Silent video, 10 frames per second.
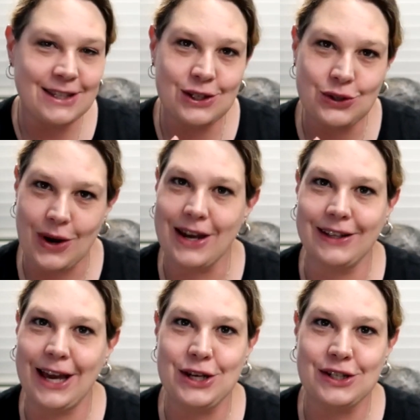
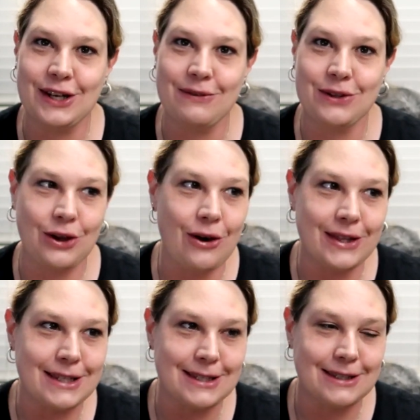strangulation of the dog.
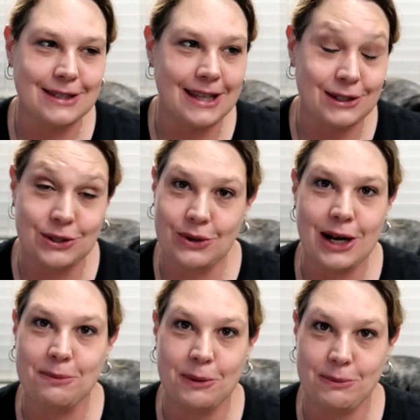That's
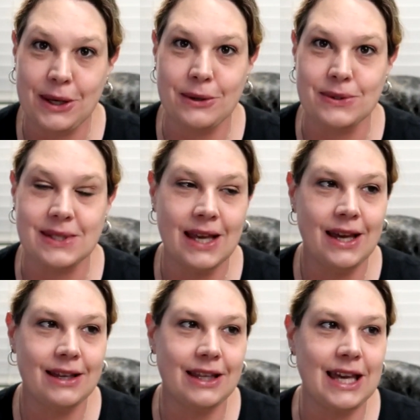straight up abuse.
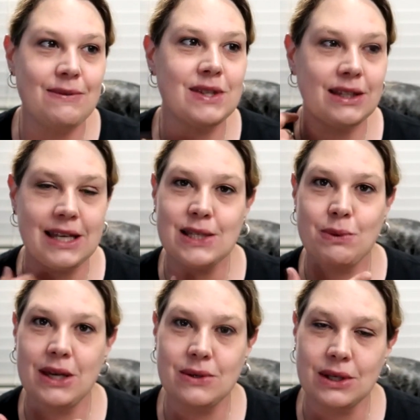Like, even the leads
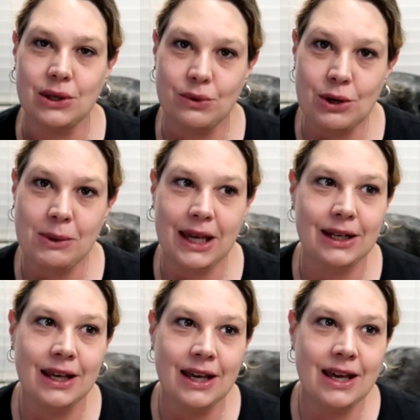we use in
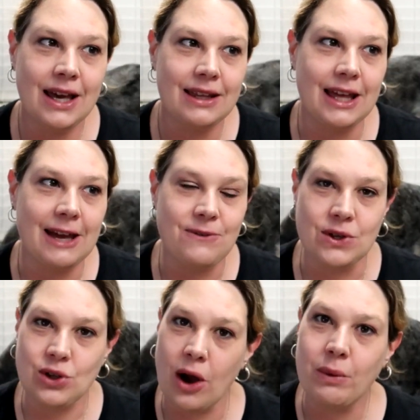grooming, like, if the
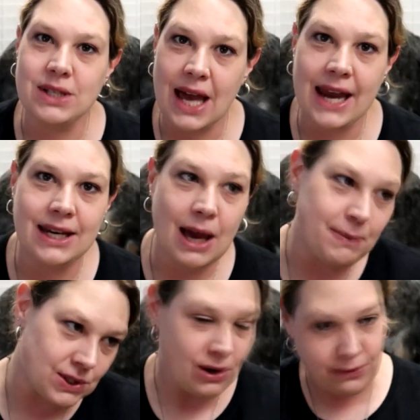dog would tighten
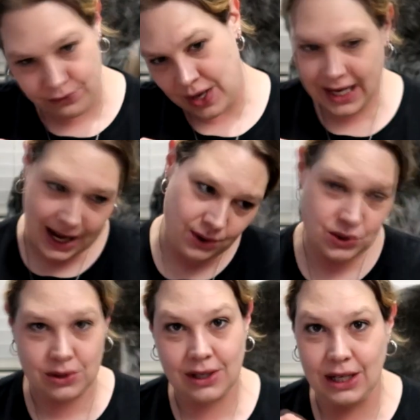up and start freaking out
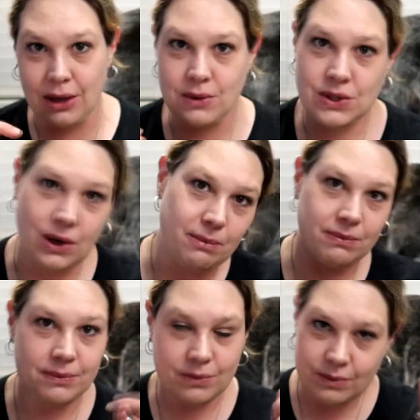and, you know, start
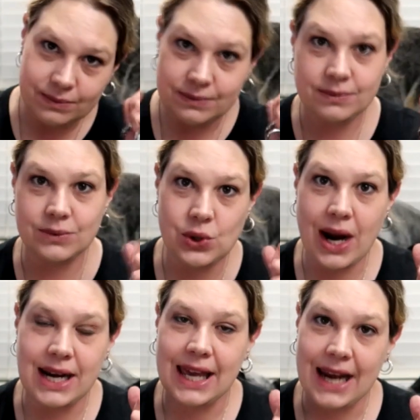
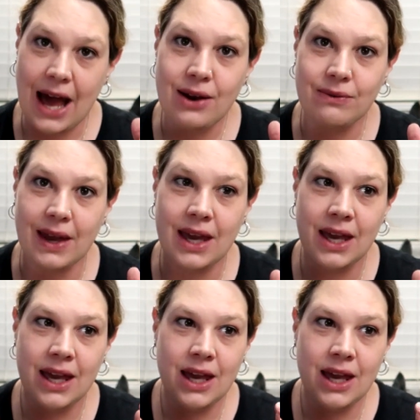trying to get out of it,